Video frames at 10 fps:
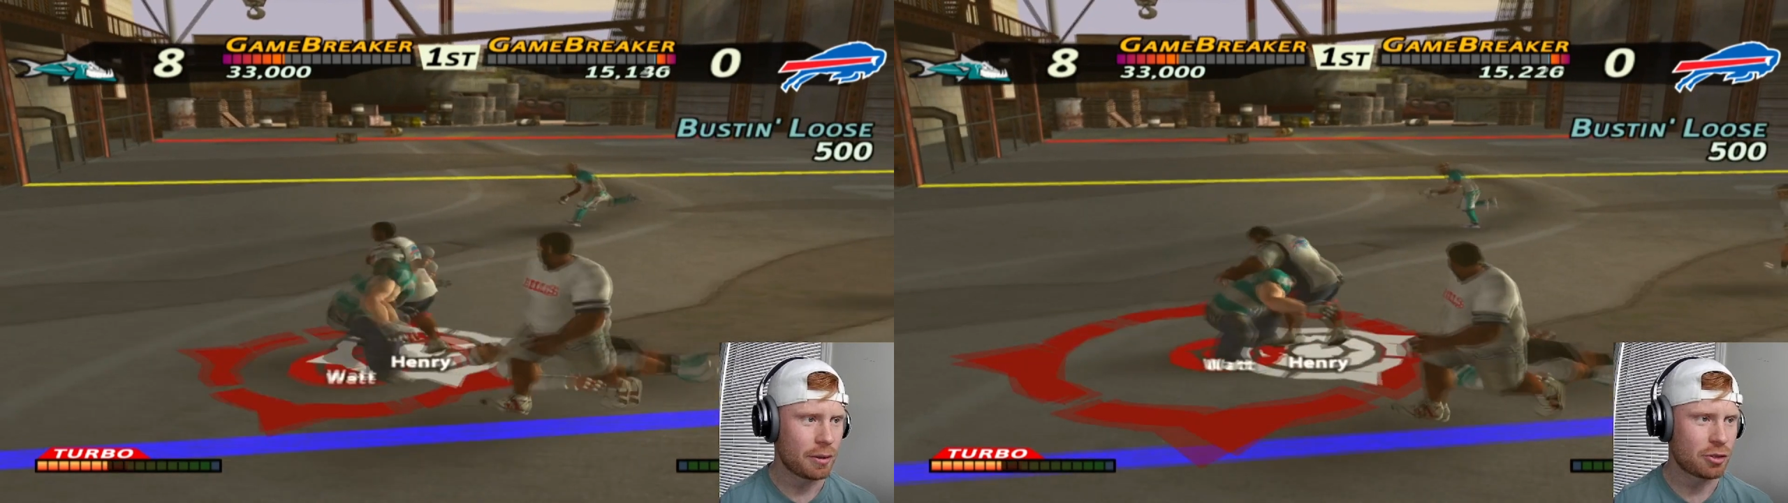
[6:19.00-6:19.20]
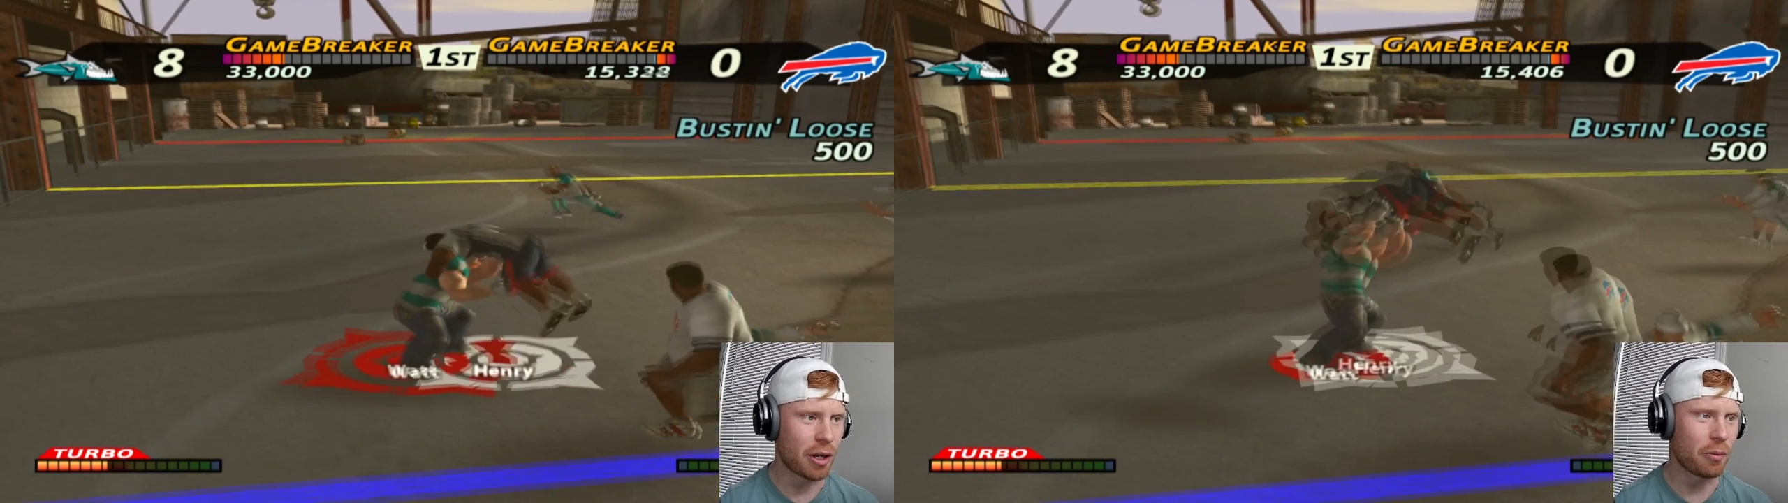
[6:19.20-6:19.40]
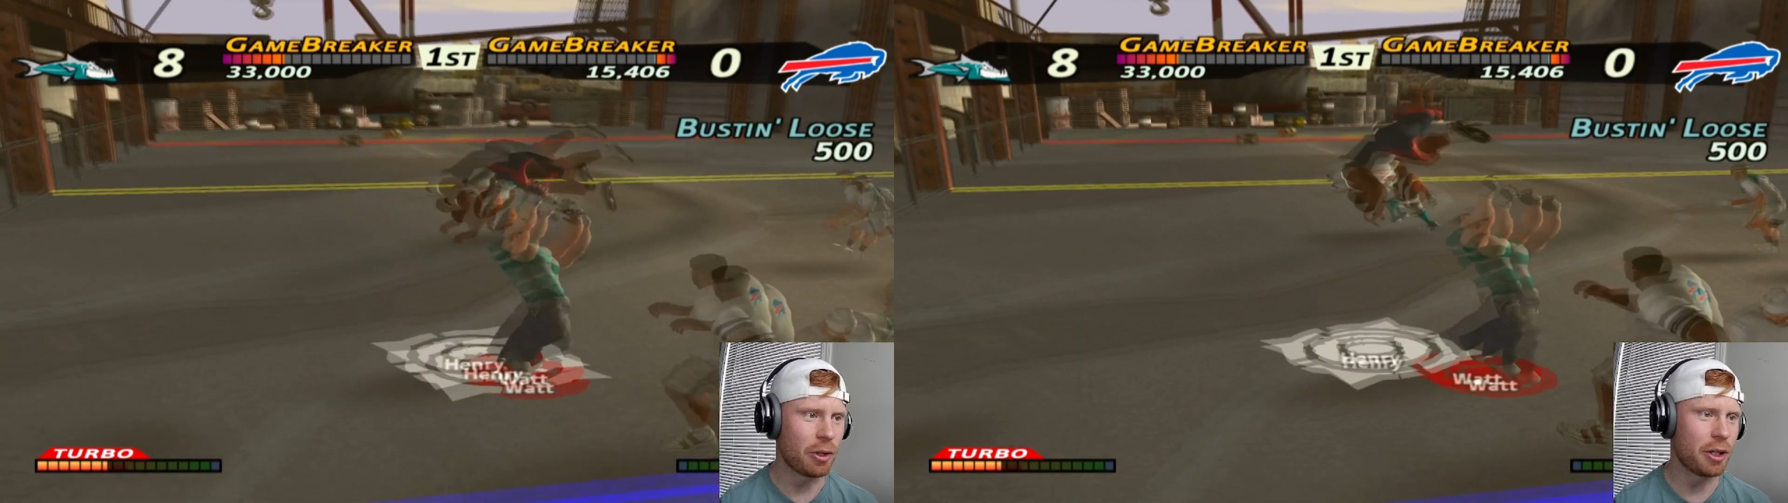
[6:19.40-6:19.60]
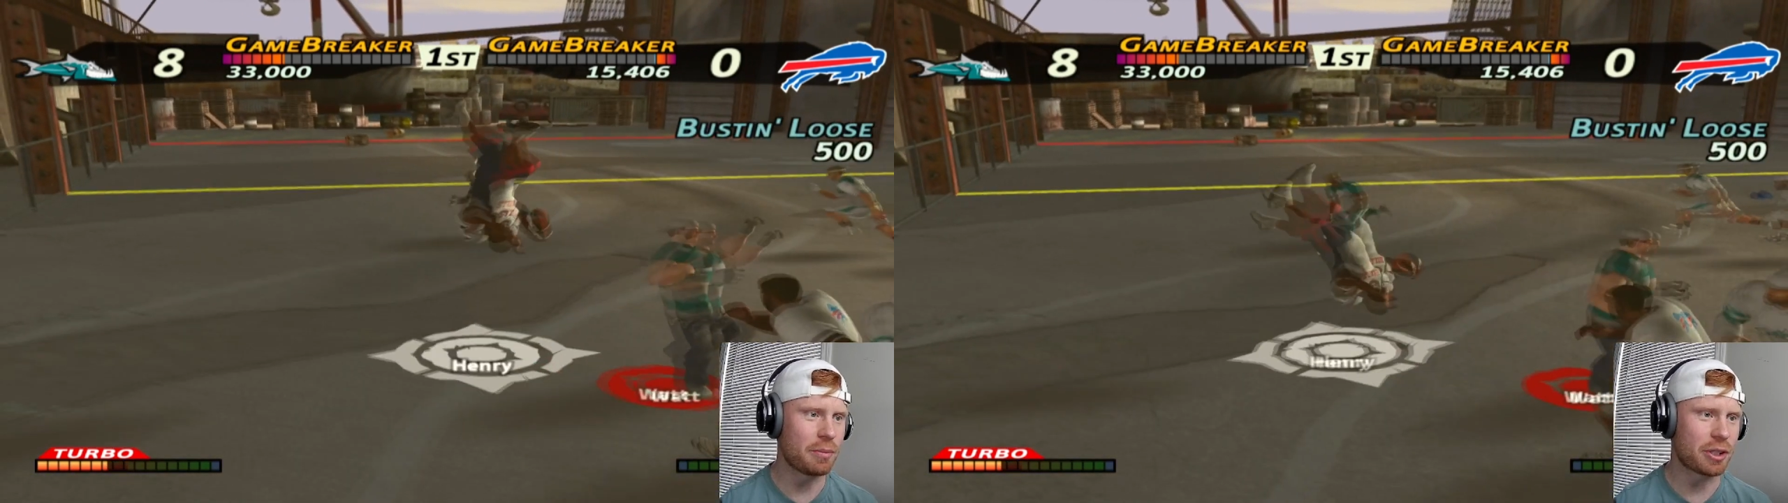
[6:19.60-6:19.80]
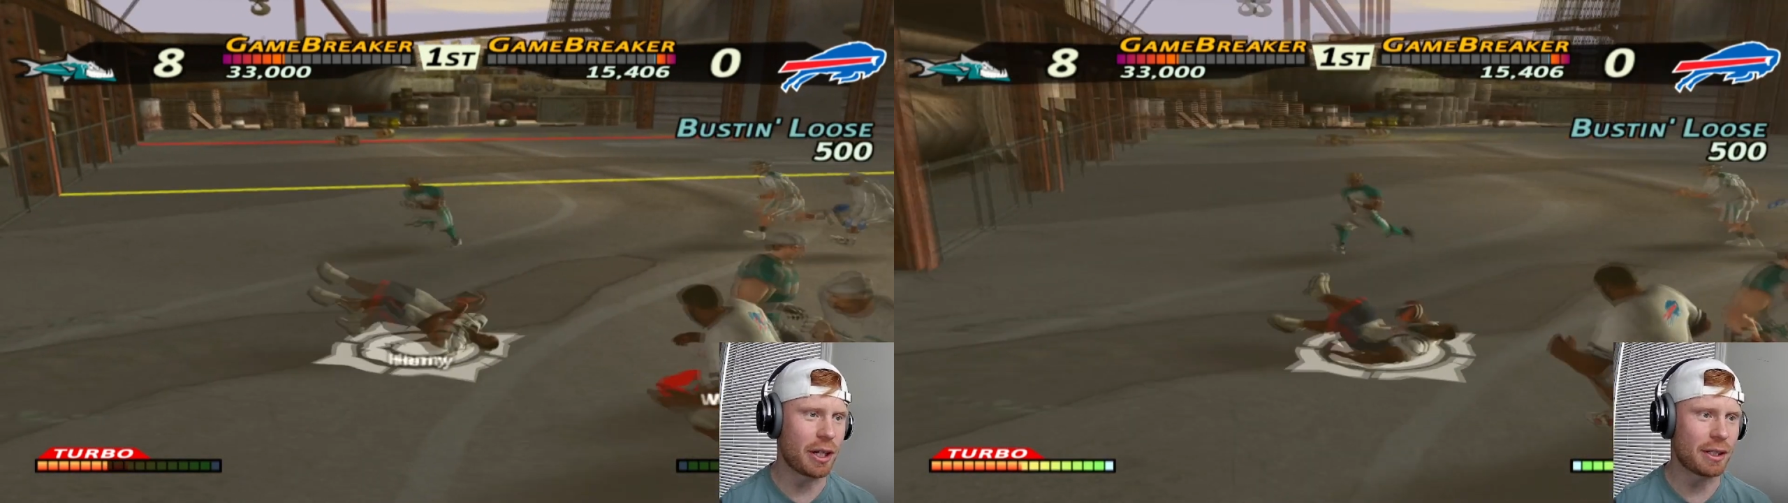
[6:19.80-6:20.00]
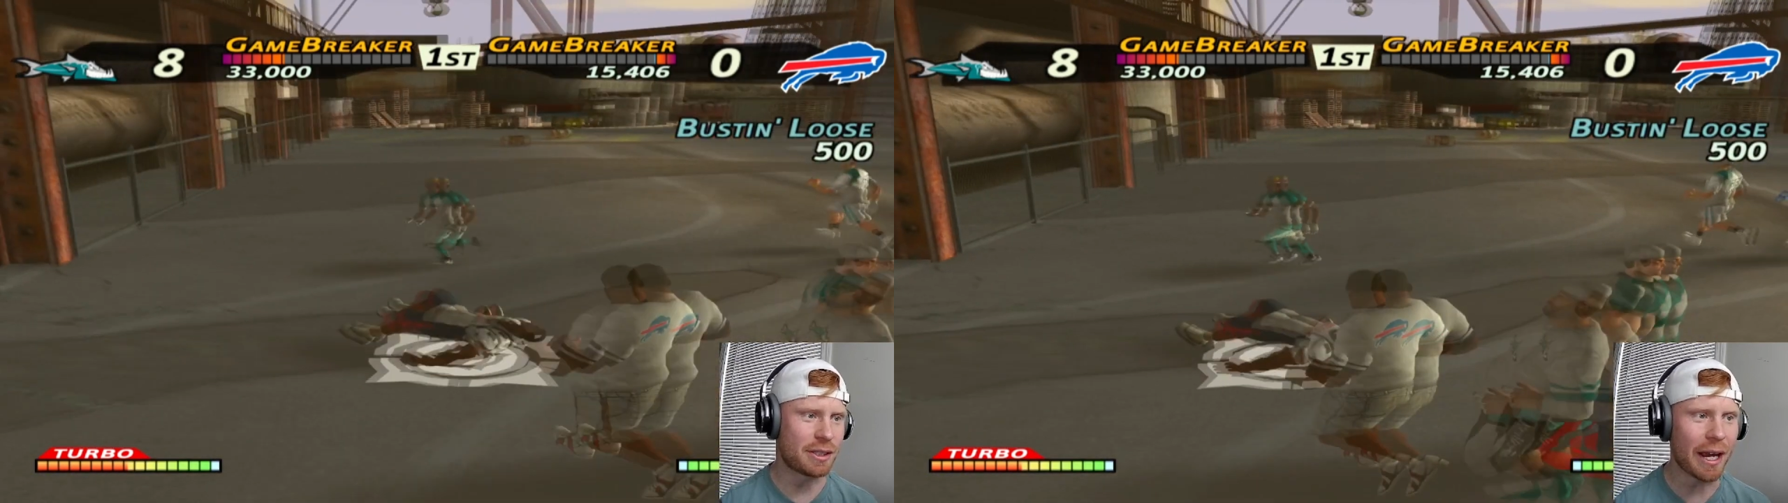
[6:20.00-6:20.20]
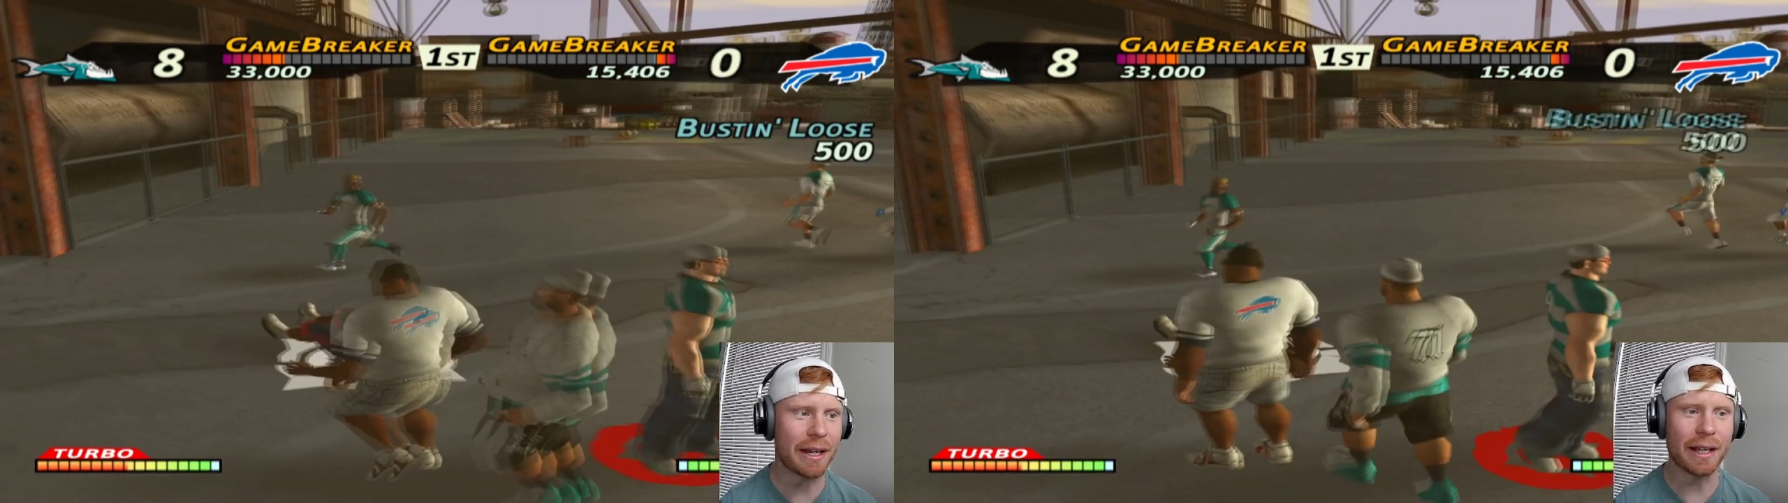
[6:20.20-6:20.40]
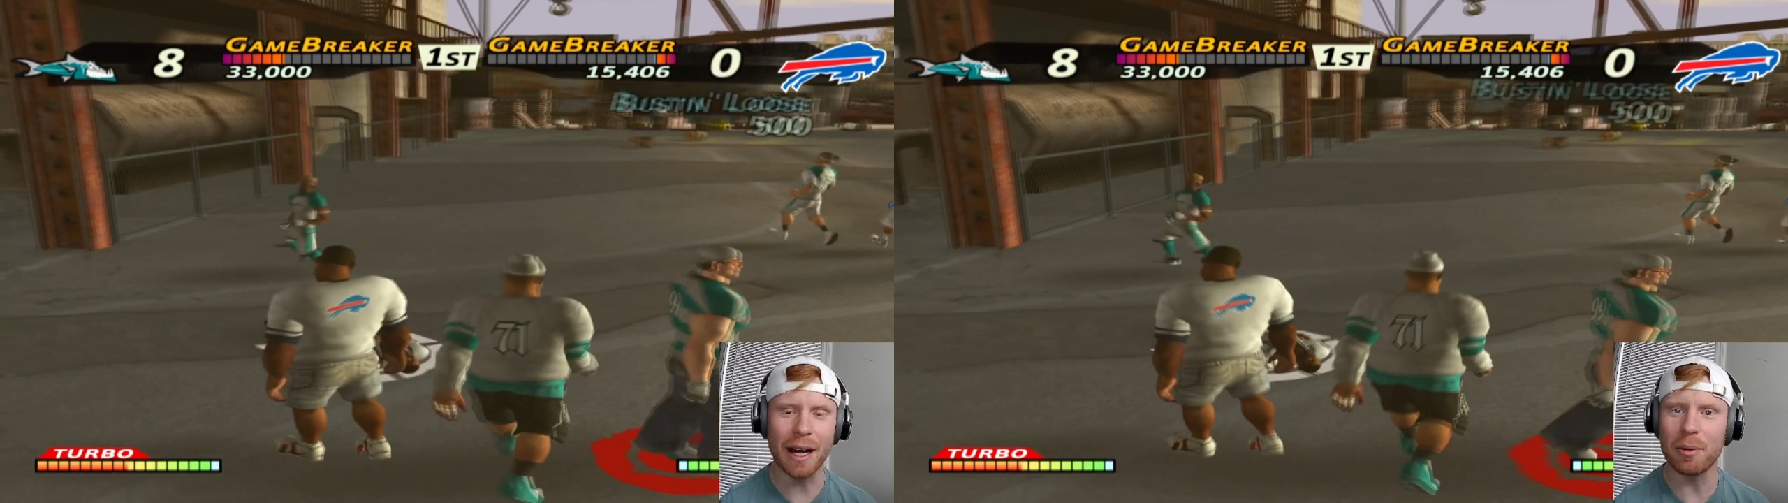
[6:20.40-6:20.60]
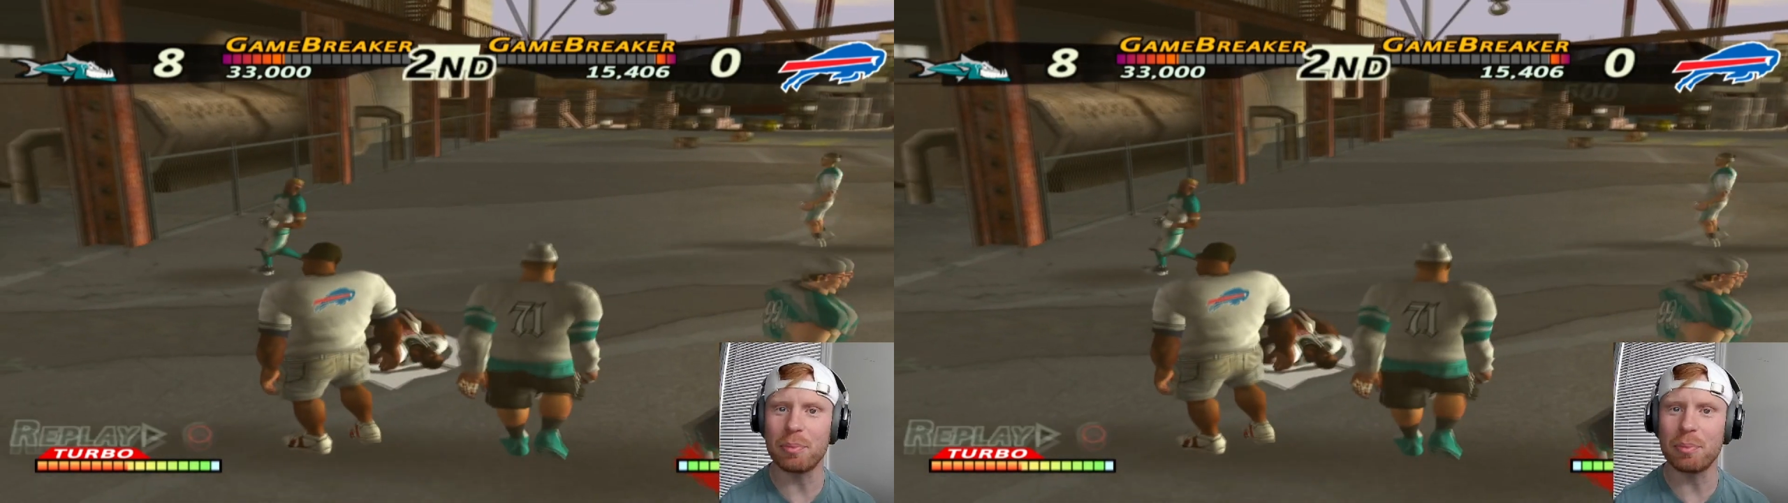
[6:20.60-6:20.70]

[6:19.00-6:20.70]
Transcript: Trent Williams got taken out,